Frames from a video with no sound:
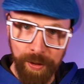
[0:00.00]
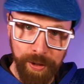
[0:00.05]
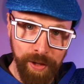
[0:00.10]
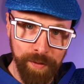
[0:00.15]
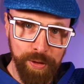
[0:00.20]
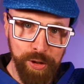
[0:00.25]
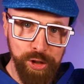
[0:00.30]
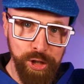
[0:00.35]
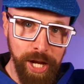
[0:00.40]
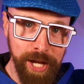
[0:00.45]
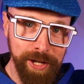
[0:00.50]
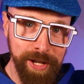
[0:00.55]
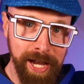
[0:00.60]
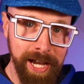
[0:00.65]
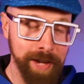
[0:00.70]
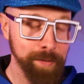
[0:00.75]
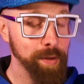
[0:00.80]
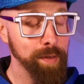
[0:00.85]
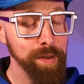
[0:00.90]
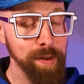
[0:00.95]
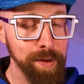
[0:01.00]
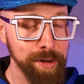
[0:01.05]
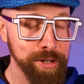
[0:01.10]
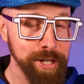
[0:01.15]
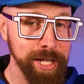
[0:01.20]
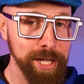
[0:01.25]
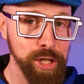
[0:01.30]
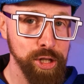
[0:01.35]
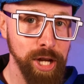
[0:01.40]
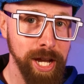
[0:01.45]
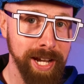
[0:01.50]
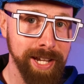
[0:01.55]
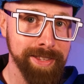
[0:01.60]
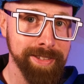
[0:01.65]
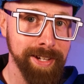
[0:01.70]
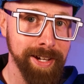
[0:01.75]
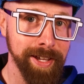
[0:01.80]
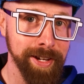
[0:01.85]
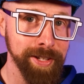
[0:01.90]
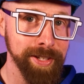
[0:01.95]
Love the Jet neck. If you've never tried the Jet
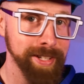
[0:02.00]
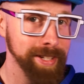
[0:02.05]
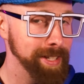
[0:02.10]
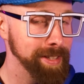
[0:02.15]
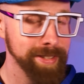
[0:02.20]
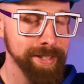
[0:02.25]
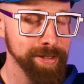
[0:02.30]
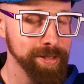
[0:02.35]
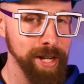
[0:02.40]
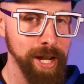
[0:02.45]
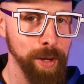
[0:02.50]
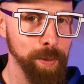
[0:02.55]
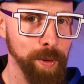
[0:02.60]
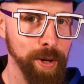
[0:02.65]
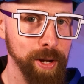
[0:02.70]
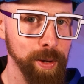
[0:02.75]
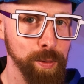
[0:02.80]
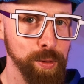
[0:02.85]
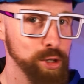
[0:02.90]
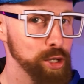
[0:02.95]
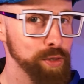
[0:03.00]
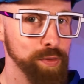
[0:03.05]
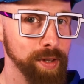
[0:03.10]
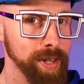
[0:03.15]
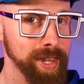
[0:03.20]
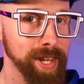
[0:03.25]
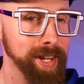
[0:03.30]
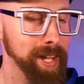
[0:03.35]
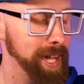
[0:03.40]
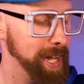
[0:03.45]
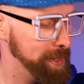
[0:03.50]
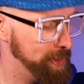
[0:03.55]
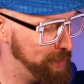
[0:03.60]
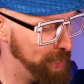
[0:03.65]
guitar, you need to try one out just for the neck.